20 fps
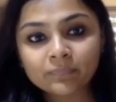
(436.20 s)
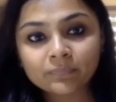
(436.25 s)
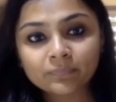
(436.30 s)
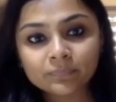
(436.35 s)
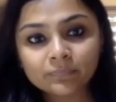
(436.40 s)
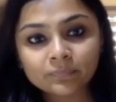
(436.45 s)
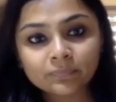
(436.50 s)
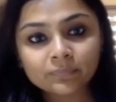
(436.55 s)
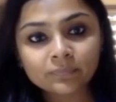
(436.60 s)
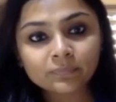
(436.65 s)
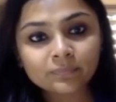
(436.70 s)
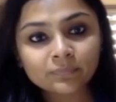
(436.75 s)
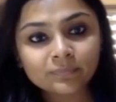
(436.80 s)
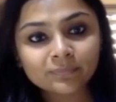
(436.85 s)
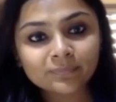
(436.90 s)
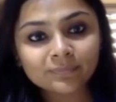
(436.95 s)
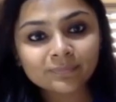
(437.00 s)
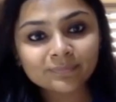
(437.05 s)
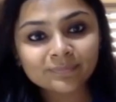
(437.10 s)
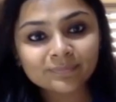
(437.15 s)

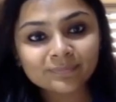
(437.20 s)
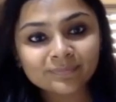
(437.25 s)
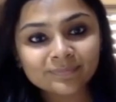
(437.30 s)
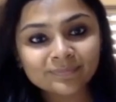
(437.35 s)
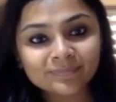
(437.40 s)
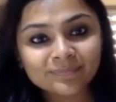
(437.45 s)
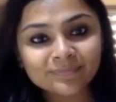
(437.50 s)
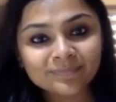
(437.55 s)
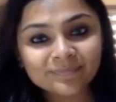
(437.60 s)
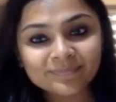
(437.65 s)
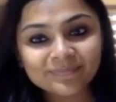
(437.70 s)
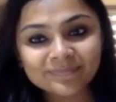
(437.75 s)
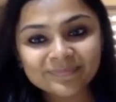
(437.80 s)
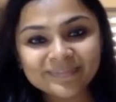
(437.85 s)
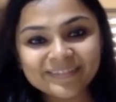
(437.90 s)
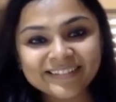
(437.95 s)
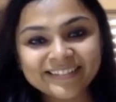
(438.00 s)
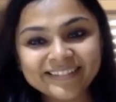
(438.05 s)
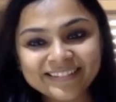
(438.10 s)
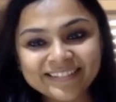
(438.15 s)

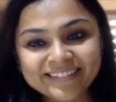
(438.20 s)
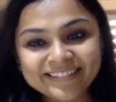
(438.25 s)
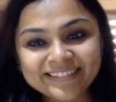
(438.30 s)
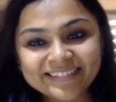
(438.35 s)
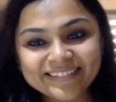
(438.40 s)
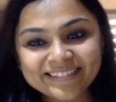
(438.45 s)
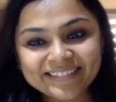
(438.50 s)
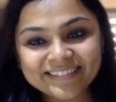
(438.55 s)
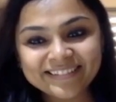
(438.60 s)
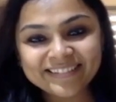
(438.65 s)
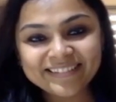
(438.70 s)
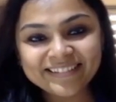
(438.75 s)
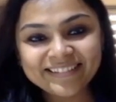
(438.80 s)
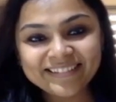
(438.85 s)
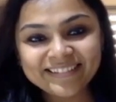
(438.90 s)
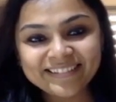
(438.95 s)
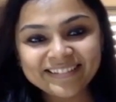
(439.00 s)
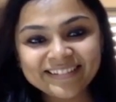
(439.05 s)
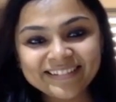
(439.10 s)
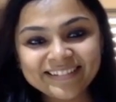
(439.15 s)

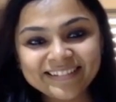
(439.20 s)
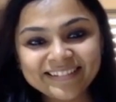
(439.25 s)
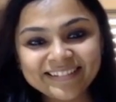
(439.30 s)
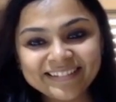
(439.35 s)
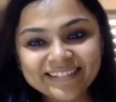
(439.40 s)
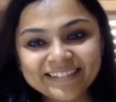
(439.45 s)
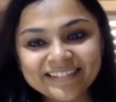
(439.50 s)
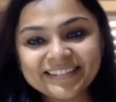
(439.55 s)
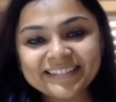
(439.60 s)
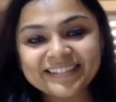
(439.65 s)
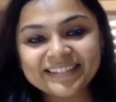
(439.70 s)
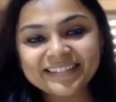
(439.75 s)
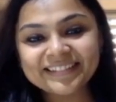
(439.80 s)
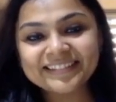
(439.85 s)
(silent)